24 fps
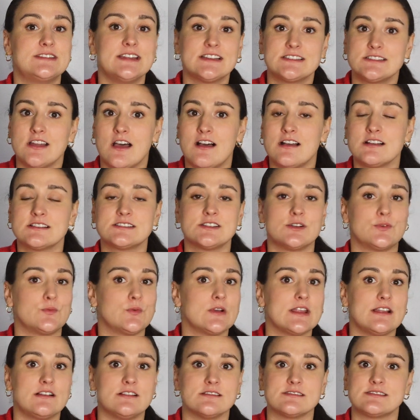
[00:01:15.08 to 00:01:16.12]
TikToks,
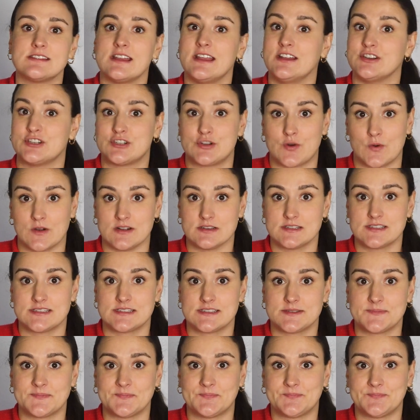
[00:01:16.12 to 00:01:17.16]
Reels, and Shorts.